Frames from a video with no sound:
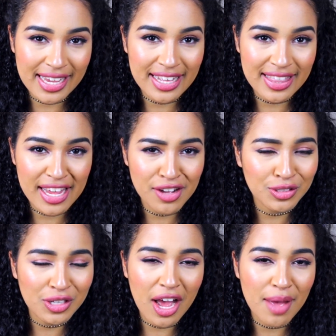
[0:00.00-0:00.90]
anything
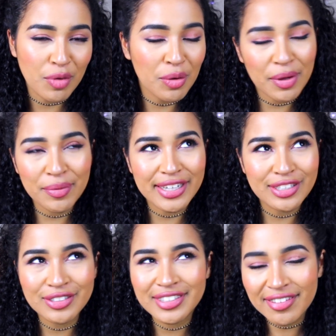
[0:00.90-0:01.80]
else I'm on my way
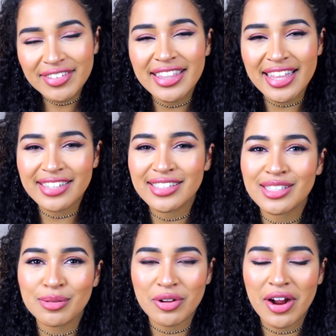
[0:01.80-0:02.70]
to 70,000
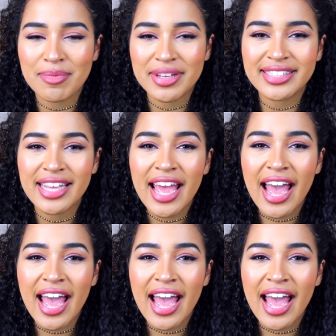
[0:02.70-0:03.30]
subscribers